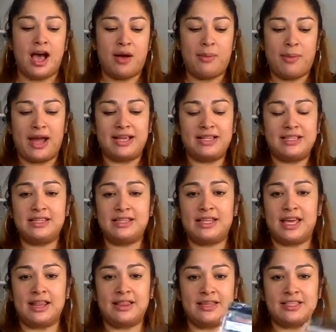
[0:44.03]
Um, I did
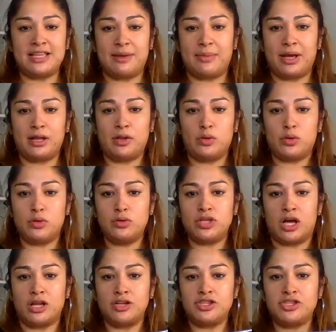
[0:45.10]
get these at my local
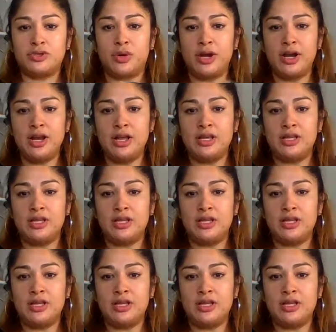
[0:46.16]
dollar store.